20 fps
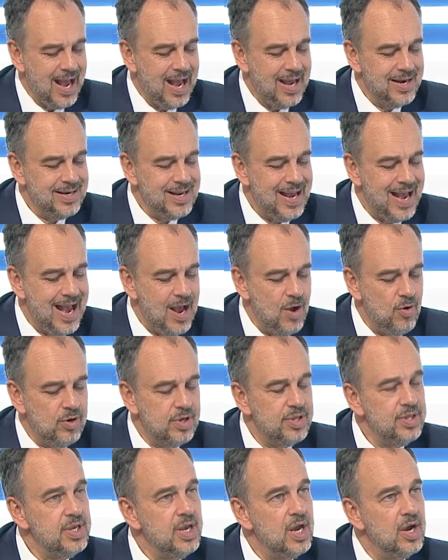And how
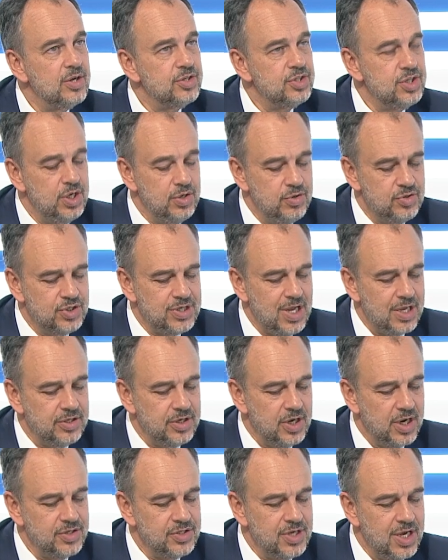can the ITU
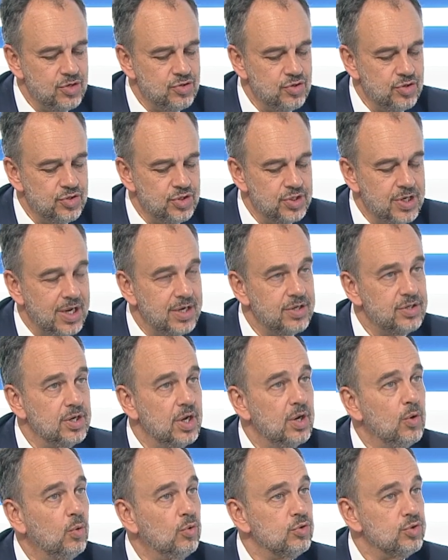standardization
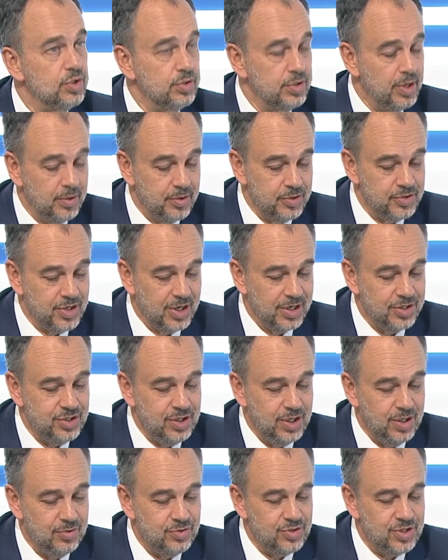sector, also known as
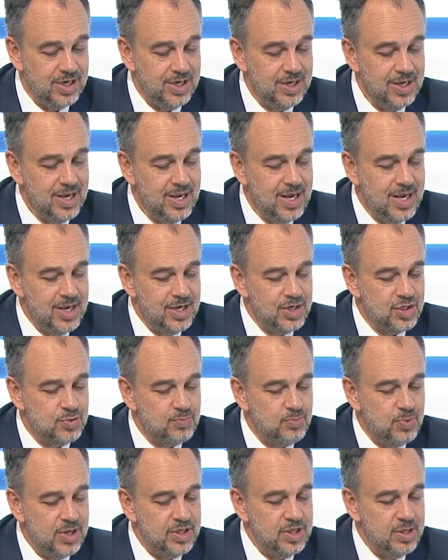ITU-T,
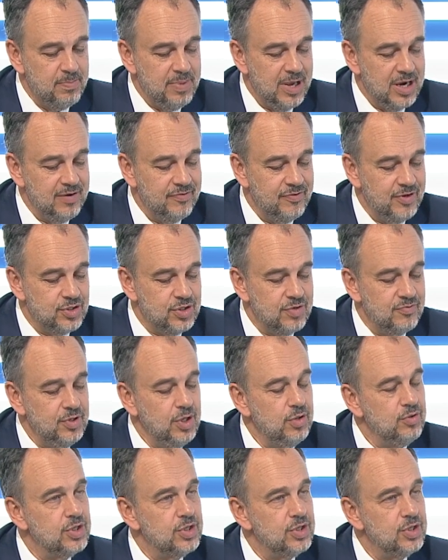spread the benefits of new